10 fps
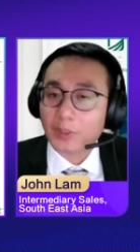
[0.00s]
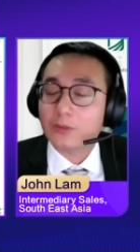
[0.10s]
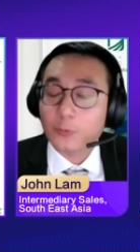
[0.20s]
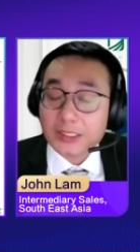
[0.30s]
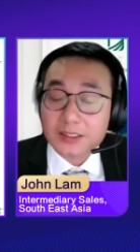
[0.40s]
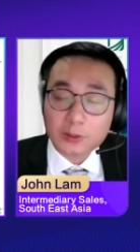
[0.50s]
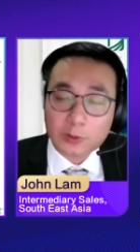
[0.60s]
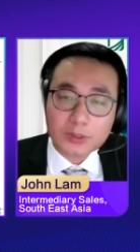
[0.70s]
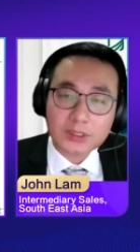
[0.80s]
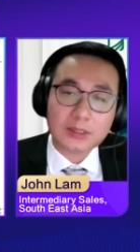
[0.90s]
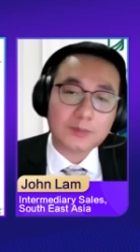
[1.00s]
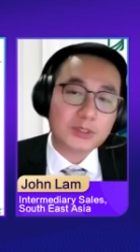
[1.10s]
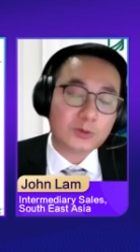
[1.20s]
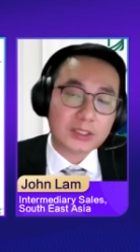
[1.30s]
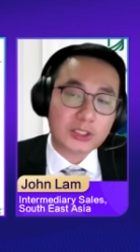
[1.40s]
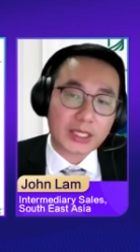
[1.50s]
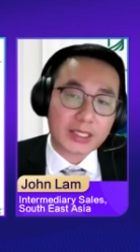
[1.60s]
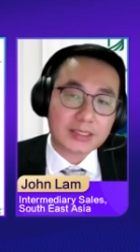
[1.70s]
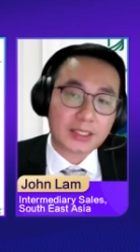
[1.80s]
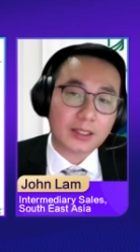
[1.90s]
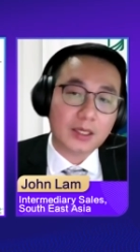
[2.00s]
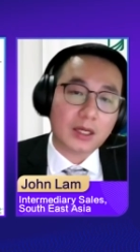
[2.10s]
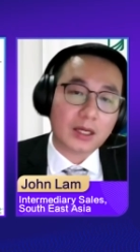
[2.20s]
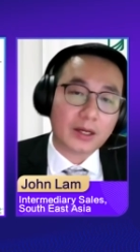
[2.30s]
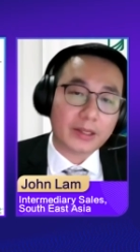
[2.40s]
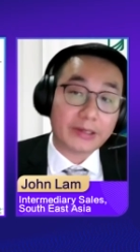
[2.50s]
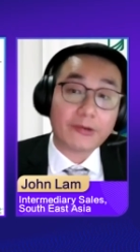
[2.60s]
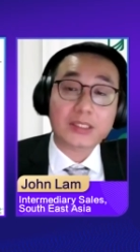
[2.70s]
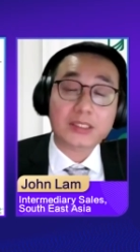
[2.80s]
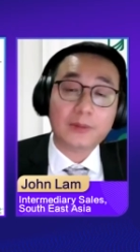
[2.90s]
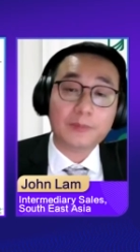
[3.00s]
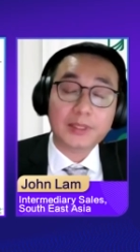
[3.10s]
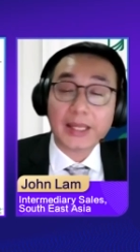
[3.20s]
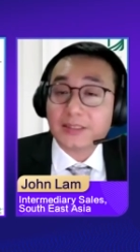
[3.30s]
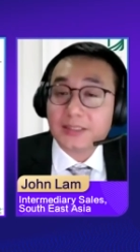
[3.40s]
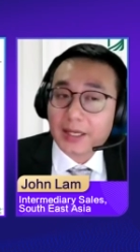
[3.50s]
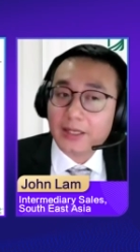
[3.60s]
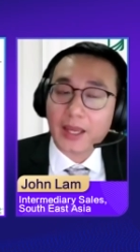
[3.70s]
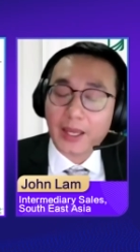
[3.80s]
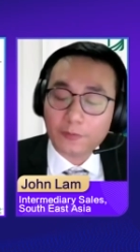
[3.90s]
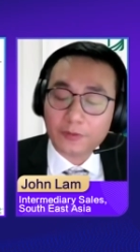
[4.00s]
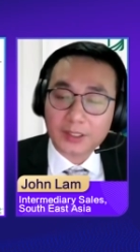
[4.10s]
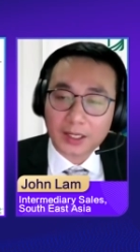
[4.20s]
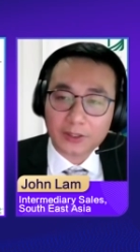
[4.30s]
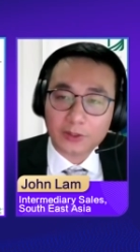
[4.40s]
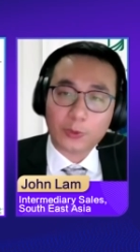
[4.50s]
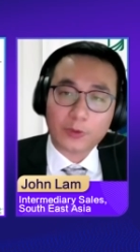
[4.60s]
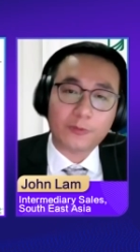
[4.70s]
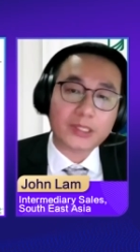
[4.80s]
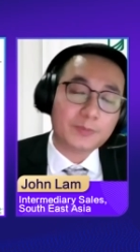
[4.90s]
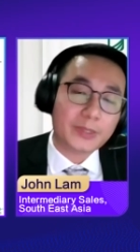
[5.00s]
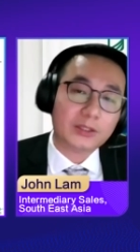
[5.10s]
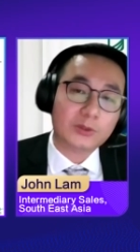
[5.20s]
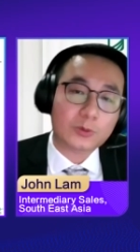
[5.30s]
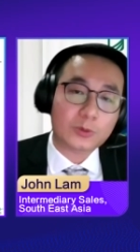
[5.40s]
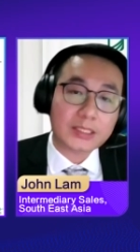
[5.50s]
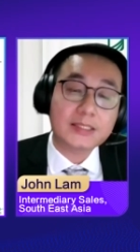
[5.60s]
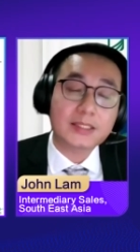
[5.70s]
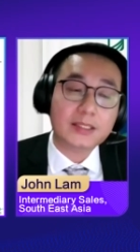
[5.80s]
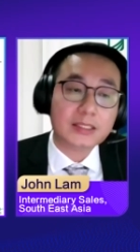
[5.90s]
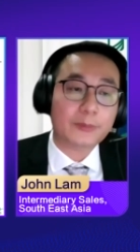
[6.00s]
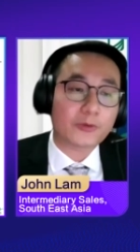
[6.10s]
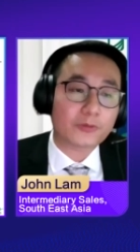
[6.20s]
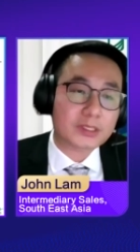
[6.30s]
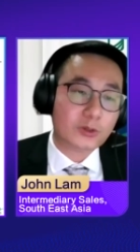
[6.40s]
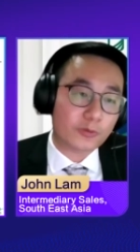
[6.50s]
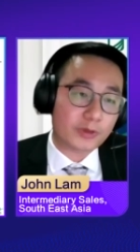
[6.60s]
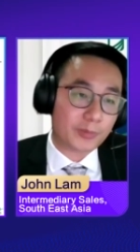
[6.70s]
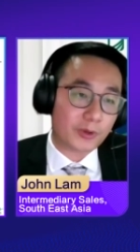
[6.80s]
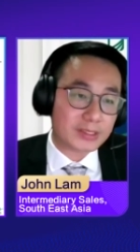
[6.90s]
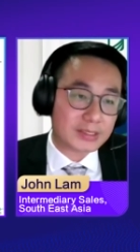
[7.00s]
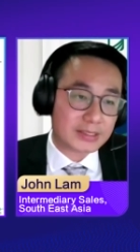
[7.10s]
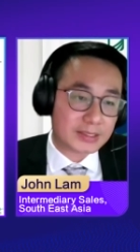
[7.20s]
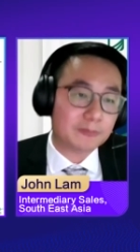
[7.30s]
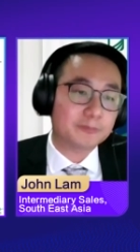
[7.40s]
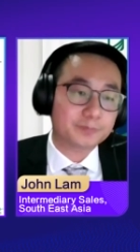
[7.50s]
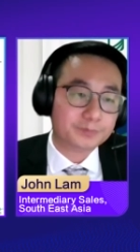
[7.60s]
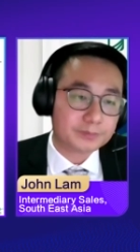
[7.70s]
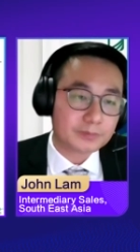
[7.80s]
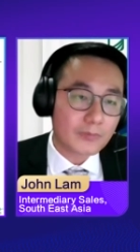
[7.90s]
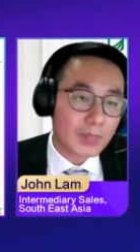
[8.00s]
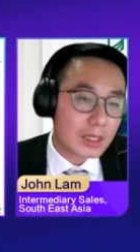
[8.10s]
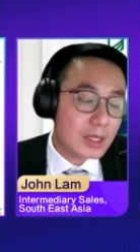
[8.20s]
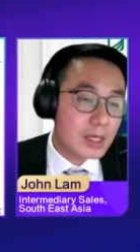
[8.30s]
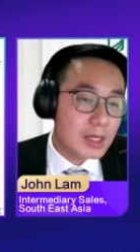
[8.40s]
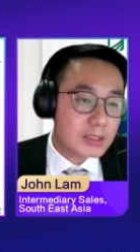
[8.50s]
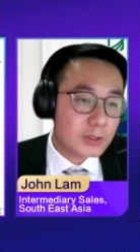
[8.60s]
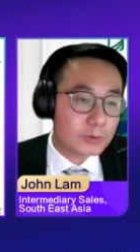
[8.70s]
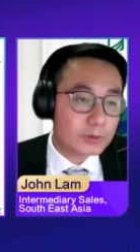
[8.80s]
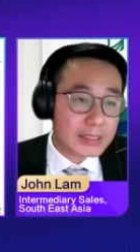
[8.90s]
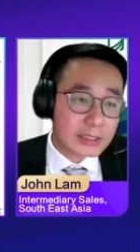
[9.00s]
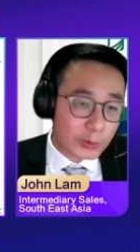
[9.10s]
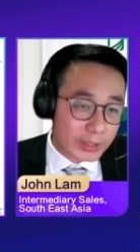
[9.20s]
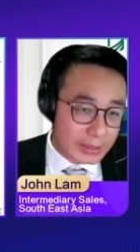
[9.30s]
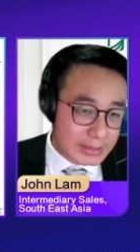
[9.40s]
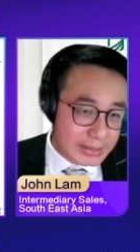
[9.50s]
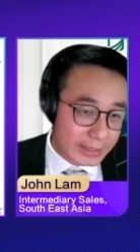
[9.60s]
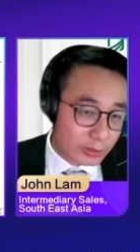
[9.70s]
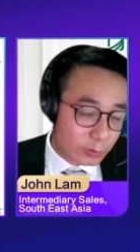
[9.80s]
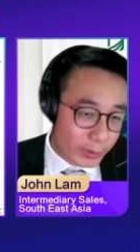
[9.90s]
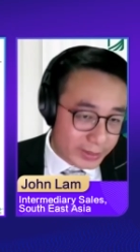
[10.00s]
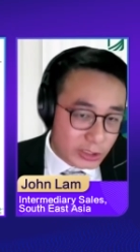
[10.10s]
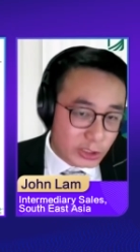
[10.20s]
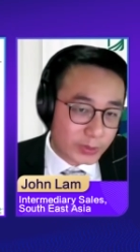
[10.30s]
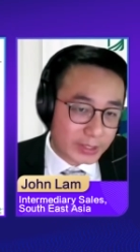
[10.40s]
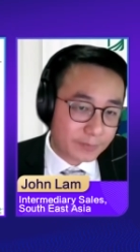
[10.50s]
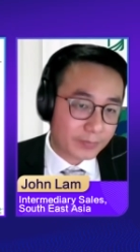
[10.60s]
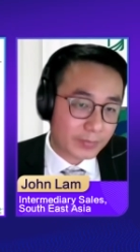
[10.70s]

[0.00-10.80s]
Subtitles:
recent news seems to suggest that there is some light at the end of the tunnel with respect to easing some of these COVID policies. So let's look at slide 23.